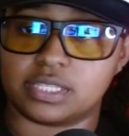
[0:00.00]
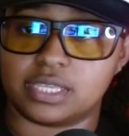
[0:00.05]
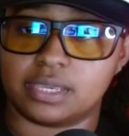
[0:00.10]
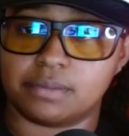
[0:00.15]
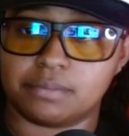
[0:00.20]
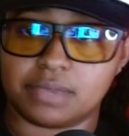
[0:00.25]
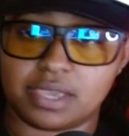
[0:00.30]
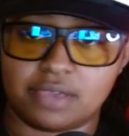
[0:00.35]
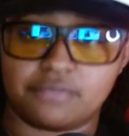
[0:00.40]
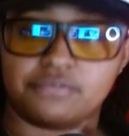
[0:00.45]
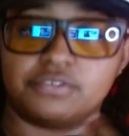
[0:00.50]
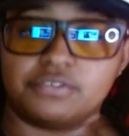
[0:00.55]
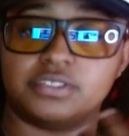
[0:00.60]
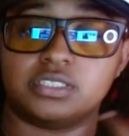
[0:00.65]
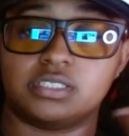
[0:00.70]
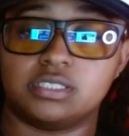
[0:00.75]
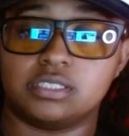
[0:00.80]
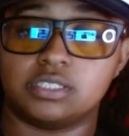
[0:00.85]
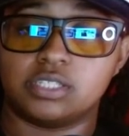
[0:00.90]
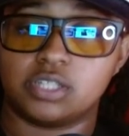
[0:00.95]

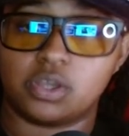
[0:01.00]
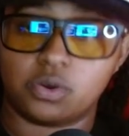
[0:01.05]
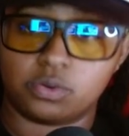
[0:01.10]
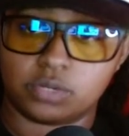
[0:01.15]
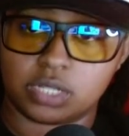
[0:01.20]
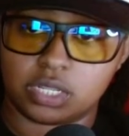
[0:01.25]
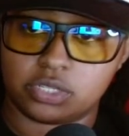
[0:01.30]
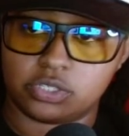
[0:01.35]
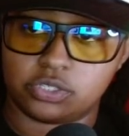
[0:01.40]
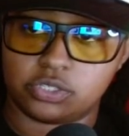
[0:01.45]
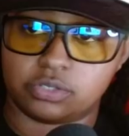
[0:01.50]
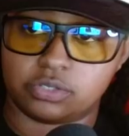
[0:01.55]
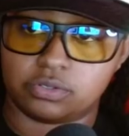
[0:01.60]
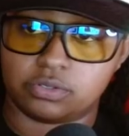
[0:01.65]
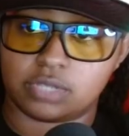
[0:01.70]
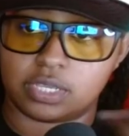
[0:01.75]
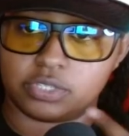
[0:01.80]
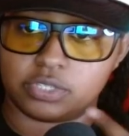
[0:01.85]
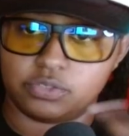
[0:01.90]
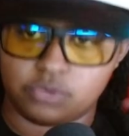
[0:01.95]
MFers no,
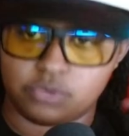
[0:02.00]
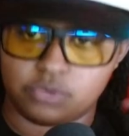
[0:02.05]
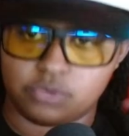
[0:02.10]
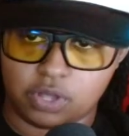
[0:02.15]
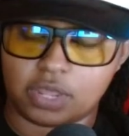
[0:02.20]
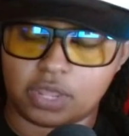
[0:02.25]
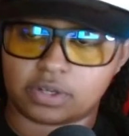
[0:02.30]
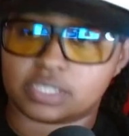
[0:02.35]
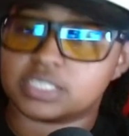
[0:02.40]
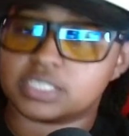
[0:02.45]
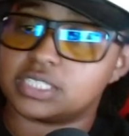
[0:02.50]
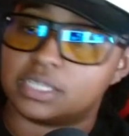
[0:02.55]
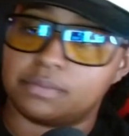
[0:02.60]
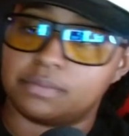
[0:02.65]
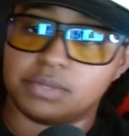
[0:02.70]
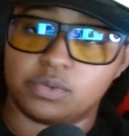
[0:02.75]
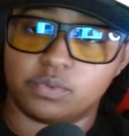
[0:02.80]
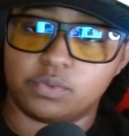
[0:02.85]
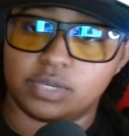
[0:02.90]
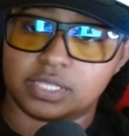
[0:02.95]
you no longer see
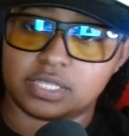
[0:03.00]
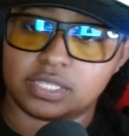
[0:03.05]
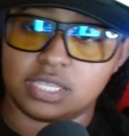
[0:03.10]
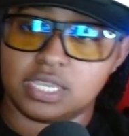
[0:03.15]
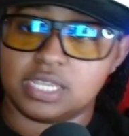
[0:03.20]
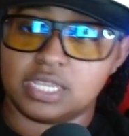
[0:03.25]
me with.